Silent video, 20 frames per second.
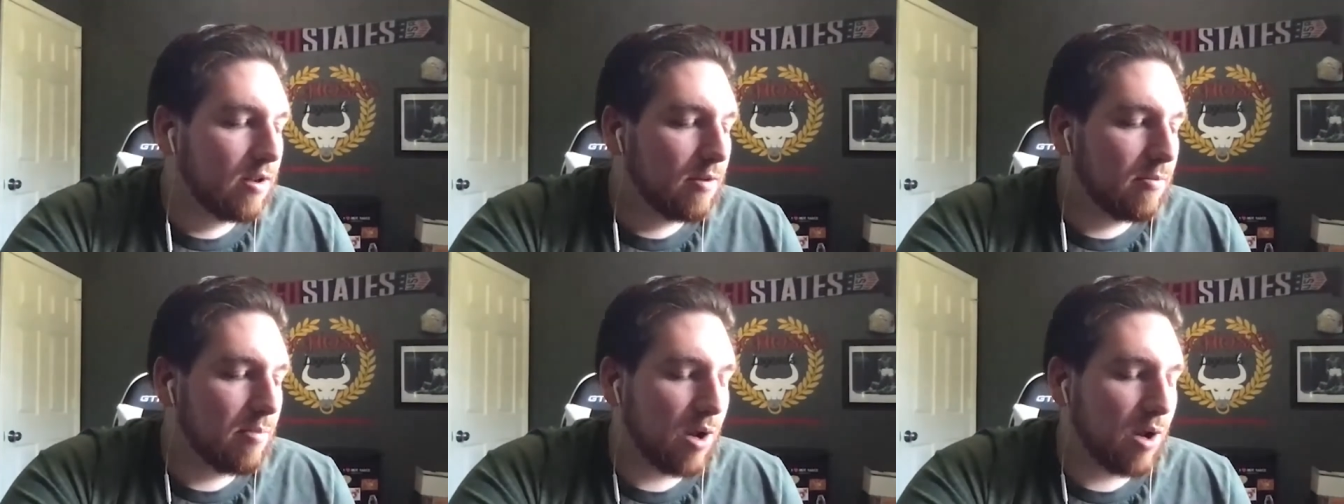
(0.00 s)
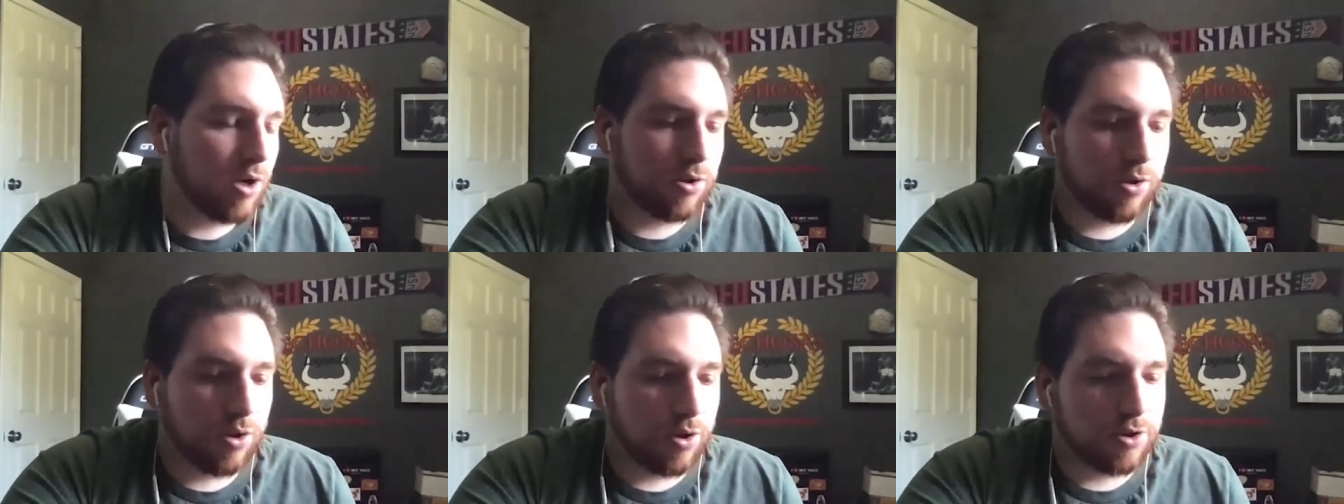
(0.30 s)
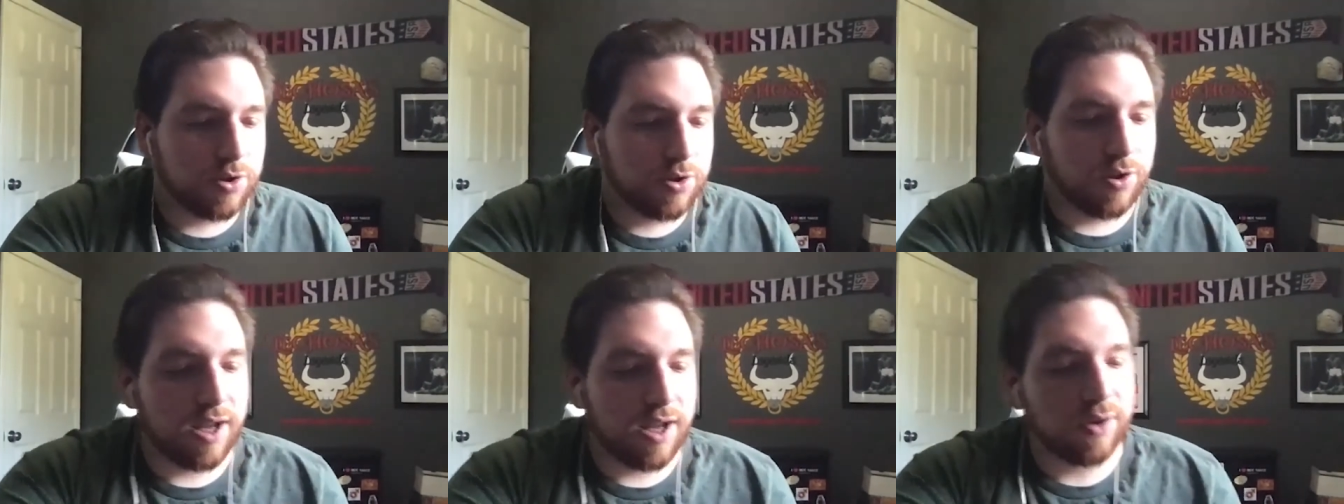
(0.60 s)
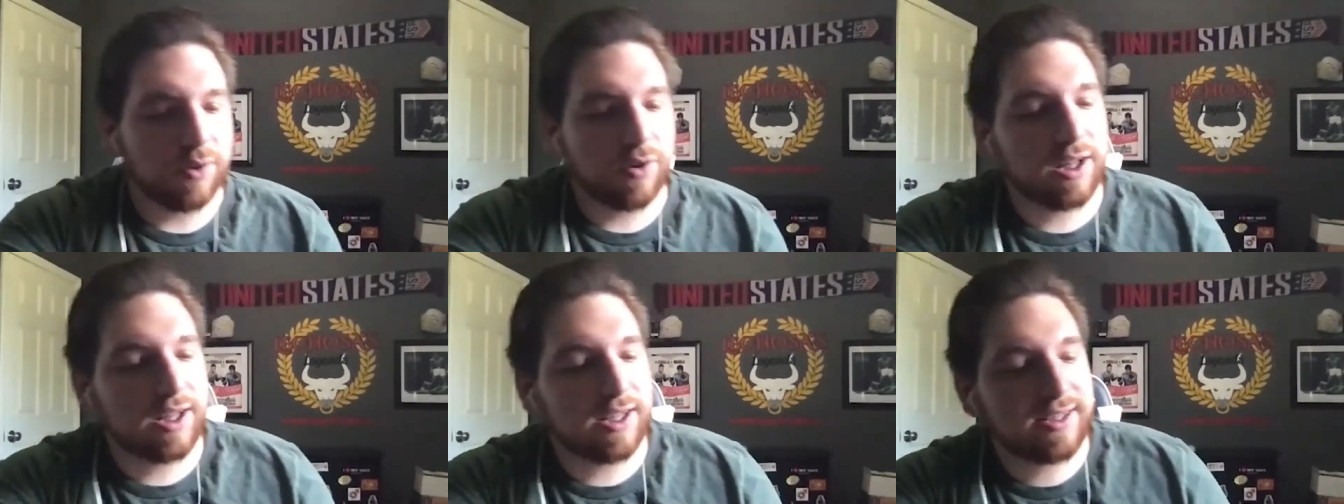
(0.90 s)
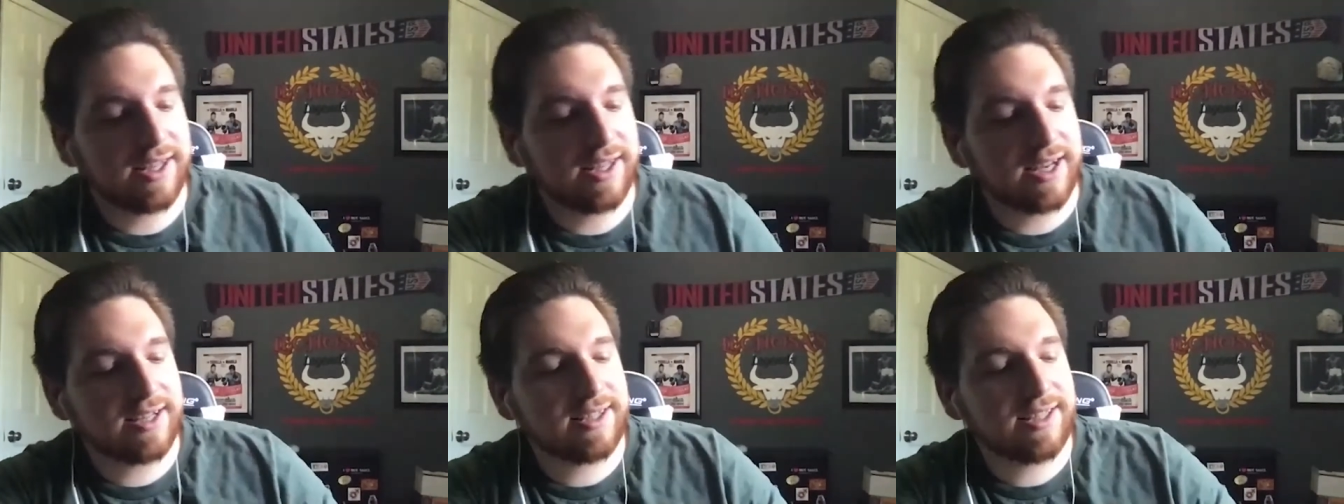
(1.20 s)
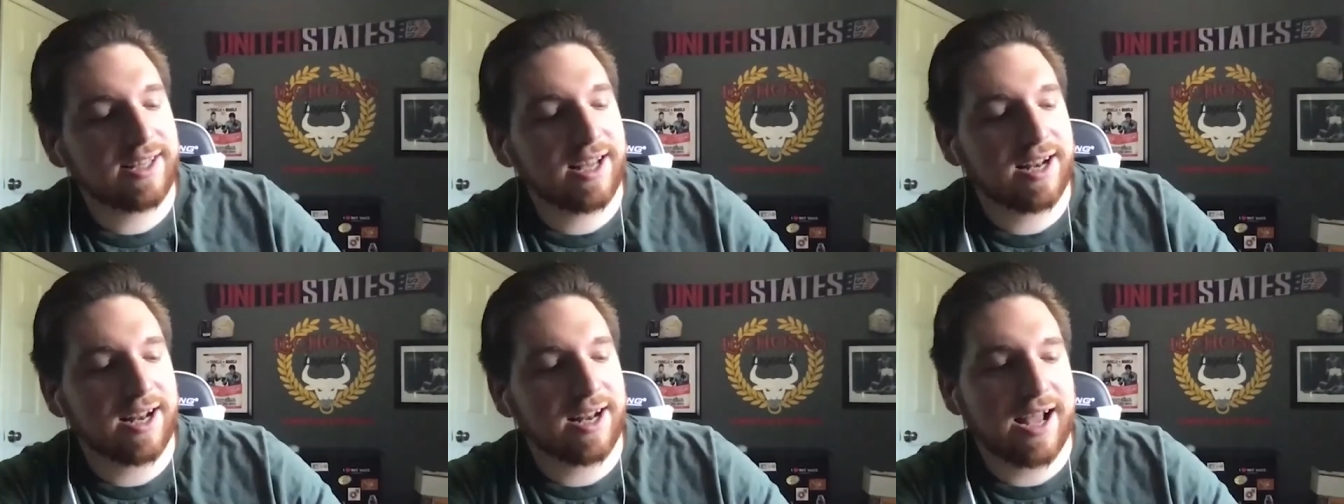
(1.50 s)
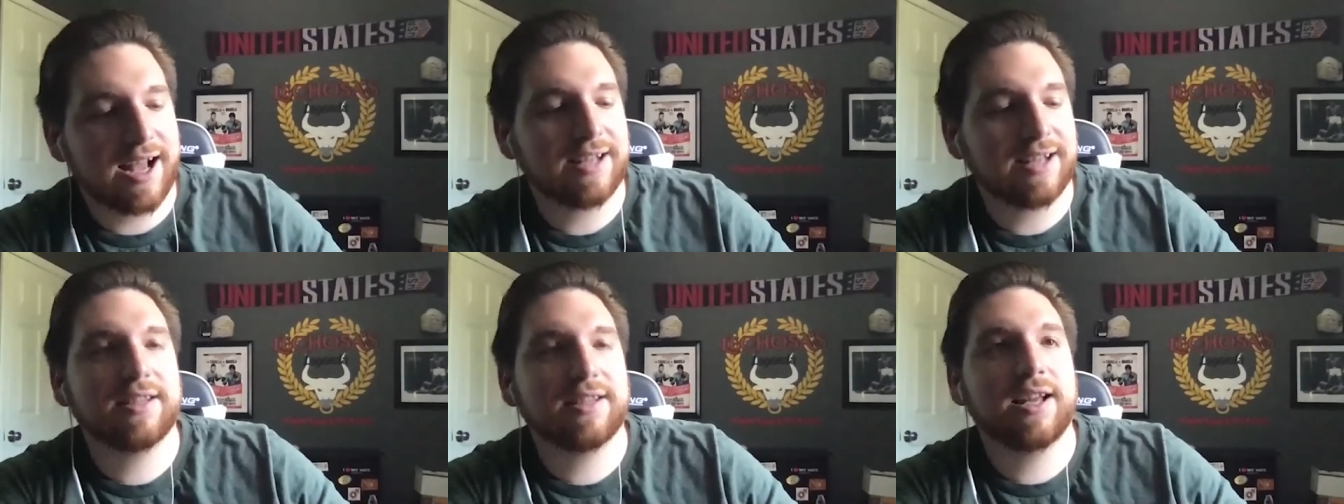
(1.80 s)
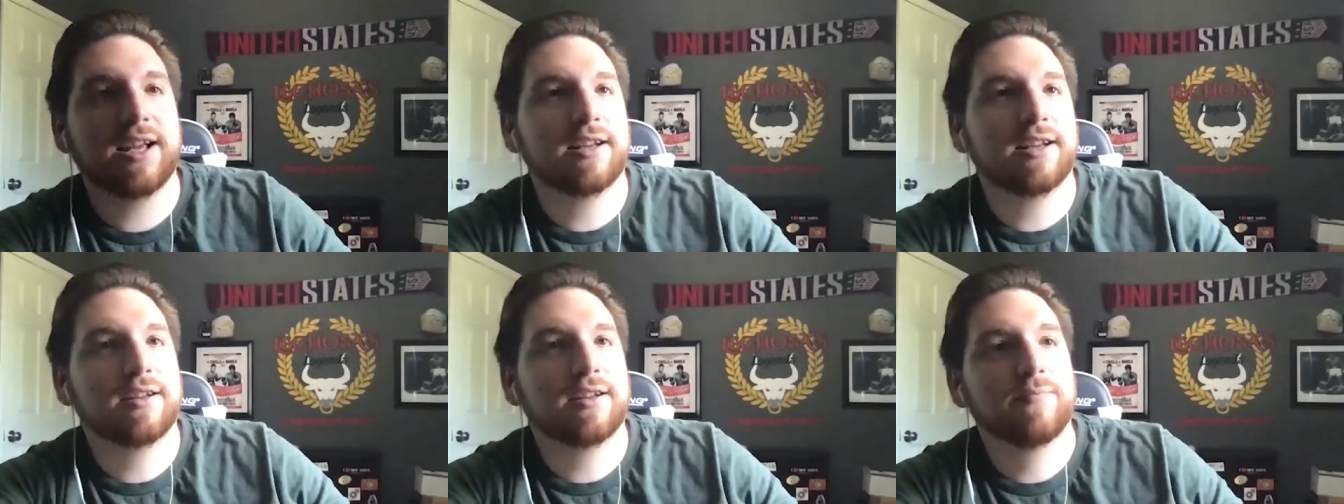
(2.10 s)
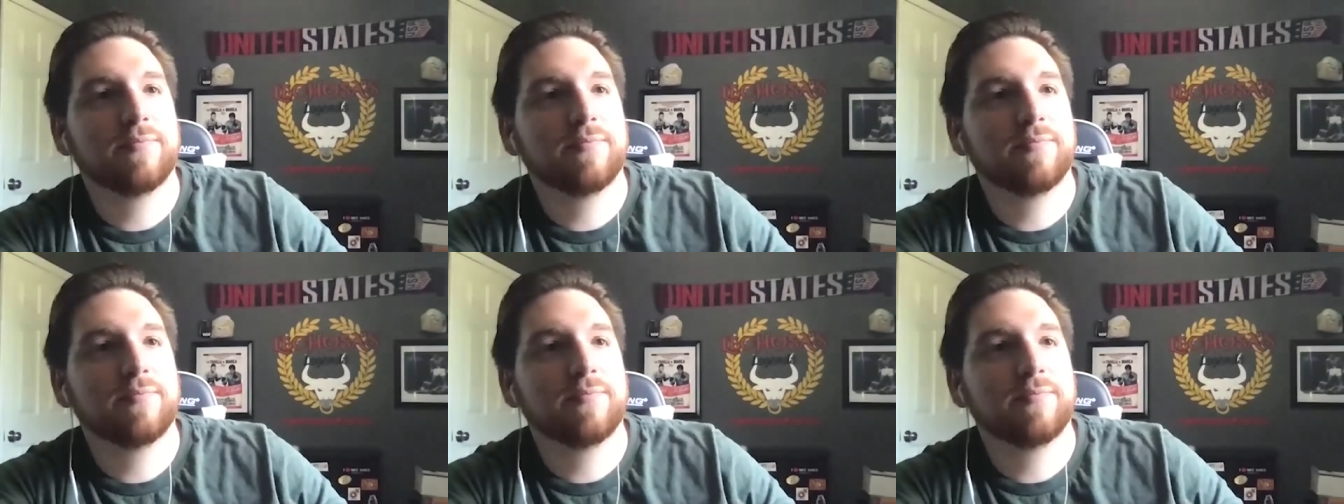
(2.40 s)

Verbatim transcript: but it's also like really tasty, and it has like